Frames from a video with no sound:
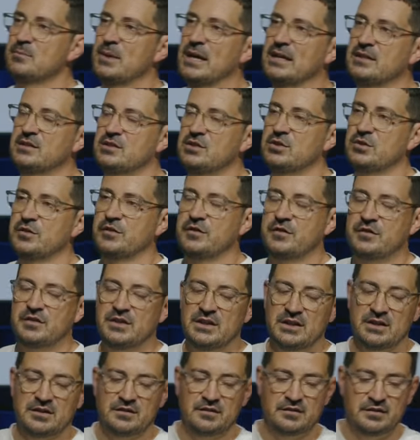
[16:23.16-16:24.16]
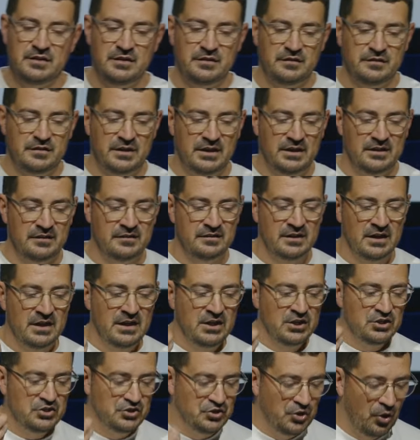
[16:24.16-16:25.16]
Matthew 6, he says,
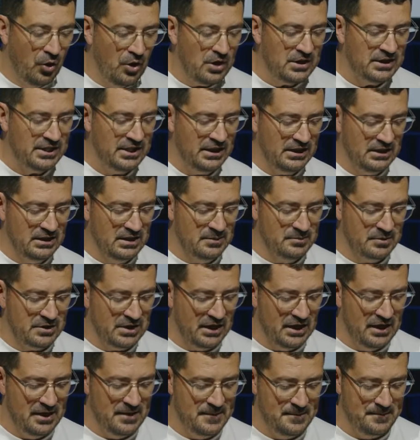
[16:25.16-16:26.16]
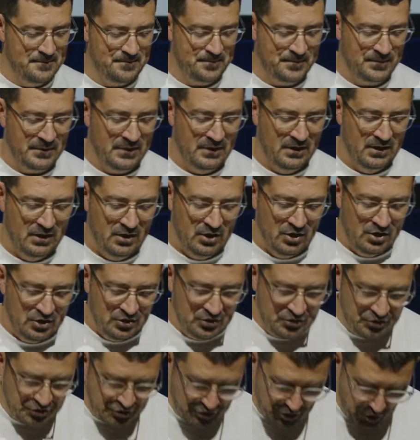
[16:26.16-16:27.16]
your kingdom come,
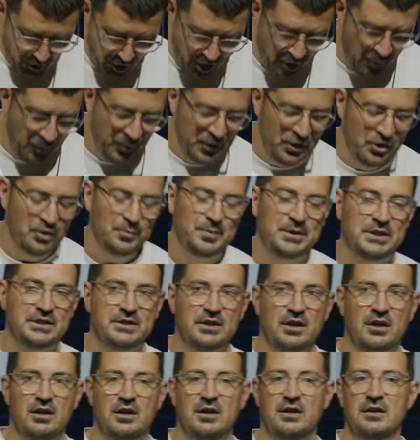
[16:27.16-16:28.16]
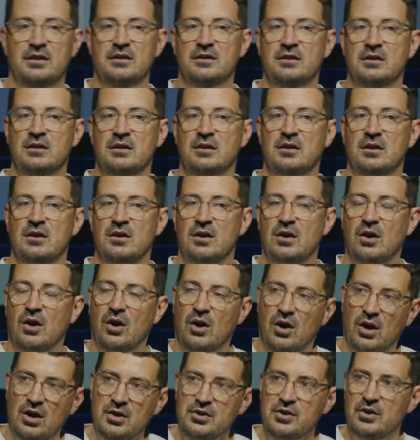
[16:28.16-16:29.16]
your will be done
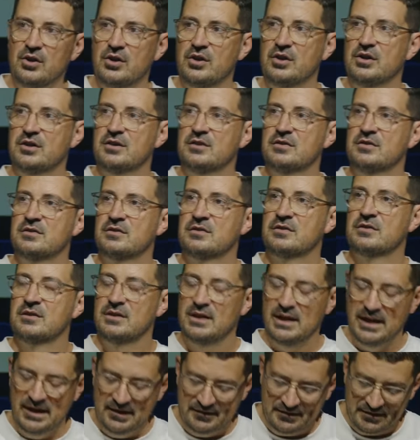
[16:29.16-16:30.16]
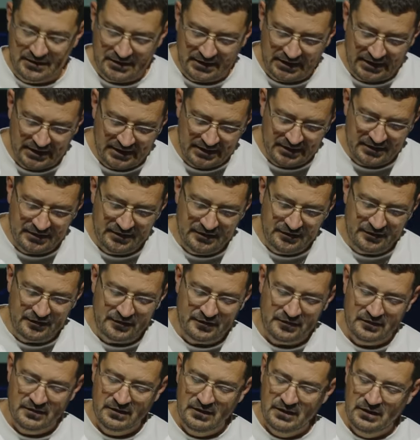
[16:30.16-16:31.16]
on earth as it
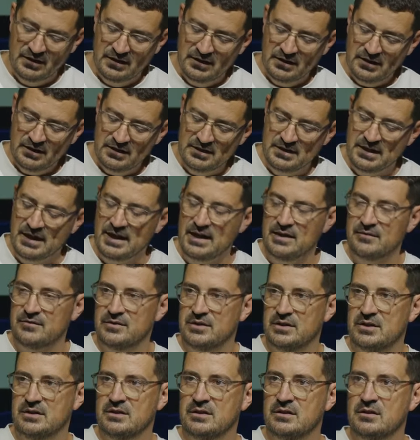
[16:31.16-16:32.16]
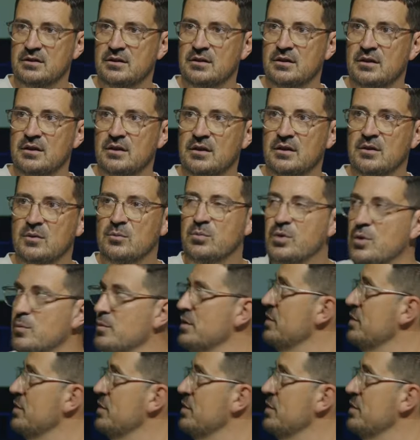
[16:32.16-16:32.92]
is in heaven. When